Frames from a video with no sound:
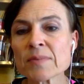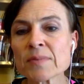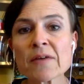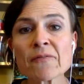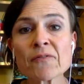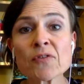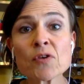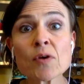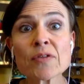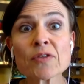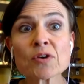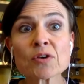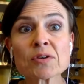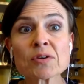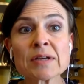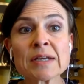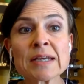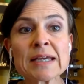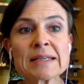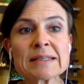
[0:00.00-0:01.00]
A few other
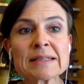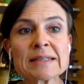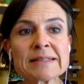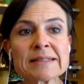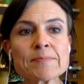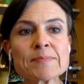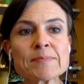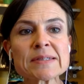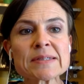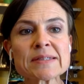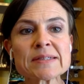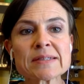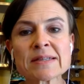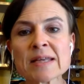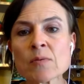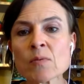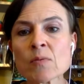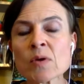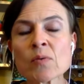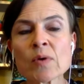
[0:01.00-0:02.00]
neat tips
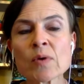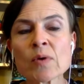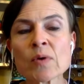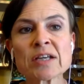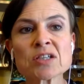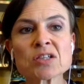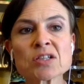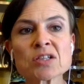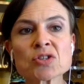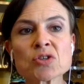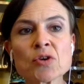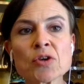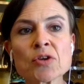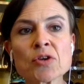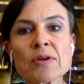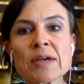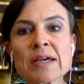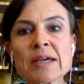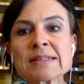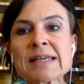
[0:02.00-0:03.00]
that we want to show
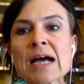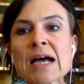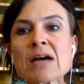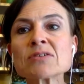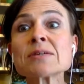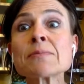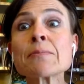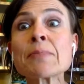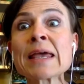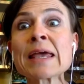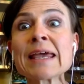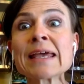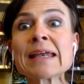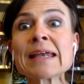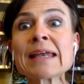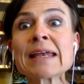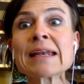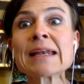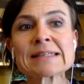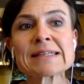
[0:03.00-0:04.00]
you is how to
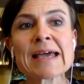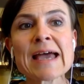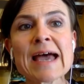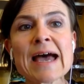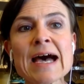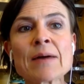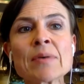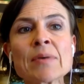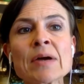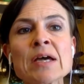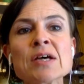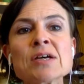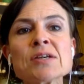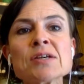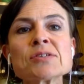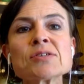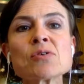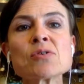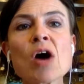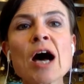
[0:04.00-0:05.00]
pin a tab.
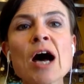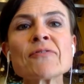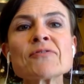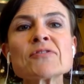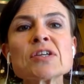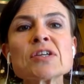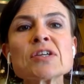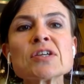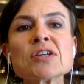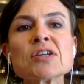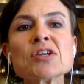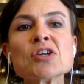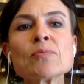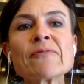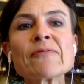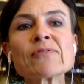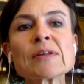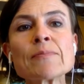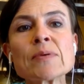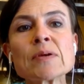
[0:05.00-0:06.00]
So often you'll be
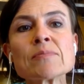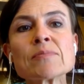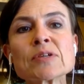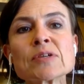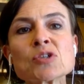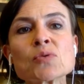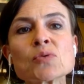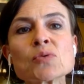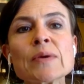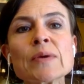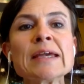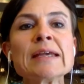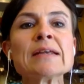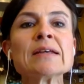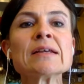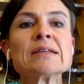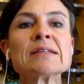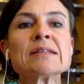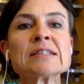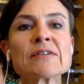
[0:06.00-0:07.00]
flipping
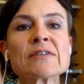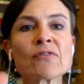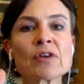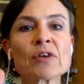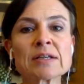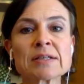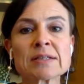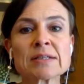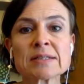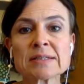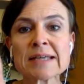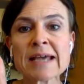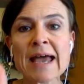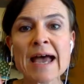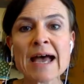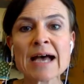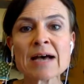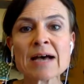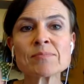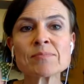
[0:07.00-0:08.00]
between different
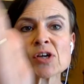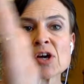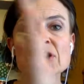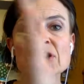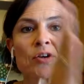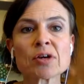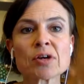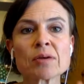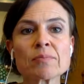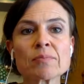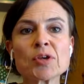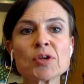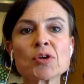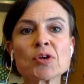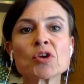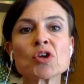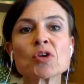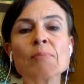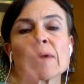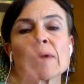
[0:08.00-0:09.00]
tabs on your
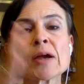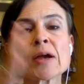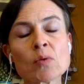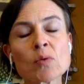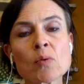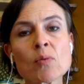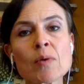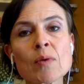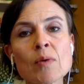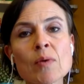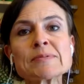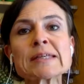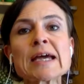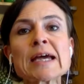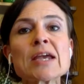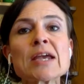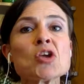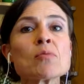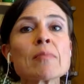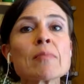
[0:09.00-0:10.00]
computer. You might go to a
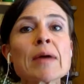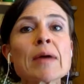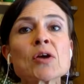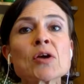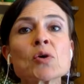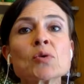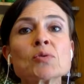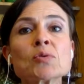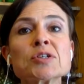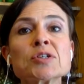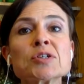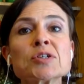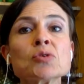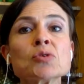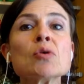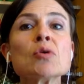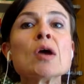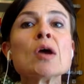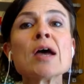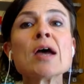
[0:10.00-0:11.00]
website, you might go
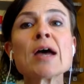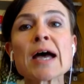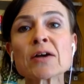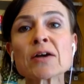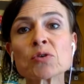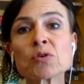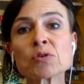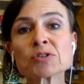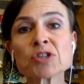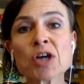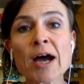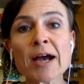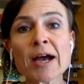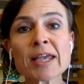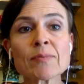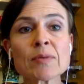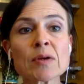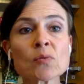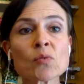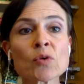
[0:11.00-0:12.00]
to a Google
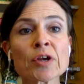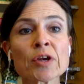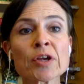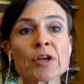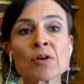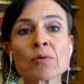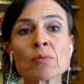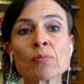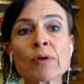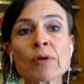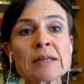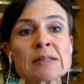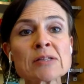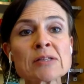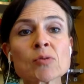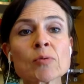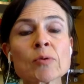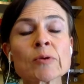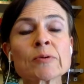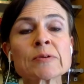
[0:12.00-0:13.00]
document where you're
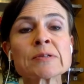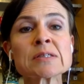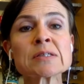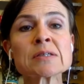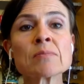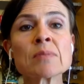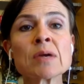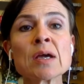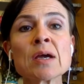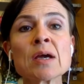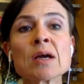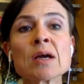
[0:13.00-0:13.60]
brainstorming with some